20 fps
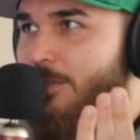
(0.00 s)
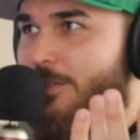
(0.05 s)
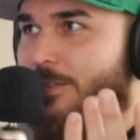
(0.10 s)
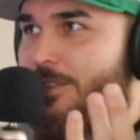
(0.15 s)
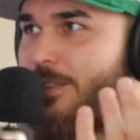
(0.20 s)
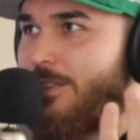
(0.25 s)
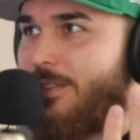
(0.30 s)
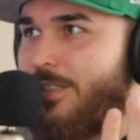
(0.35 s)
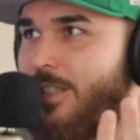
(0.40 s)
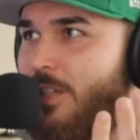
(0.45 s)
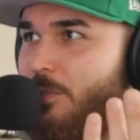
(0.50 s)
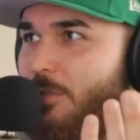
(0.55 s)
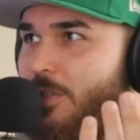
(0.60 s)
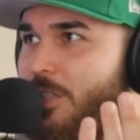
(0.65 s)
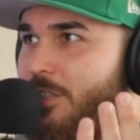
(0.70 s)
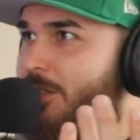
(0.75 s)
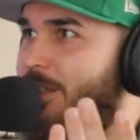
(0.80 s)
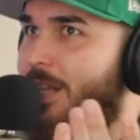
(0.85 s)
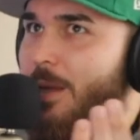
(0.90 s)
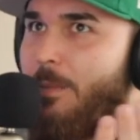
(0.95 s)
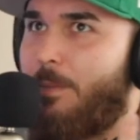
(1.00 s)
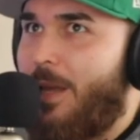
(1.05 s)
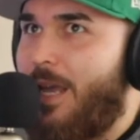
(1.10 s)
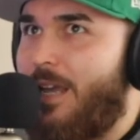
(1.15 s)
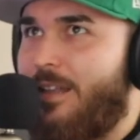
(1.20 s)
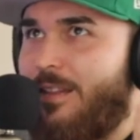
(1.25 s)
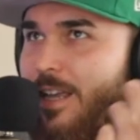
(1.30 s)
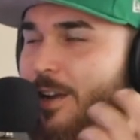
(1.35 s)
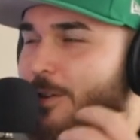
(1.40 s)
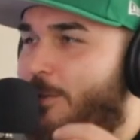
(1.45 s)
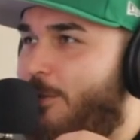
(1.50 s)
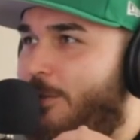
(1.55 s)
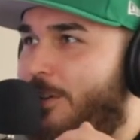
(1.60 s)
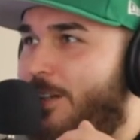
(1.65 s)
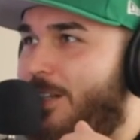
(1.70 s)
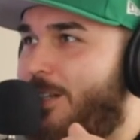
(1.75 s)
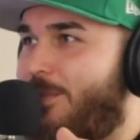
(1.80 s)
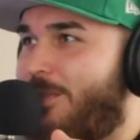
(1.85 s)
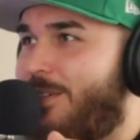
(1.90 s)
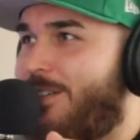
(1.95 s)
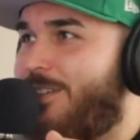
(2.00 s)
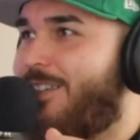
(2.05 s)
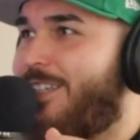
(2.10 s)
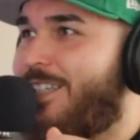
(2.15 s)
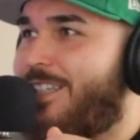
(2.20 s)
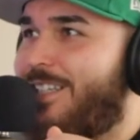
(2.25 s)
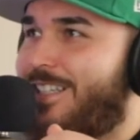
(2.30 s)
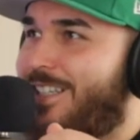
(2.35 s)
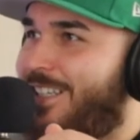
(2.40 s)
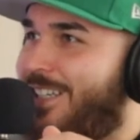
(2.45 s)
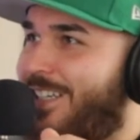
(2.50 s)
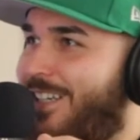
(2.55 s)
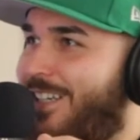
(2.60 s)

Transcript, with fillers: and the celebration. Yeah. They banned that whole clip. And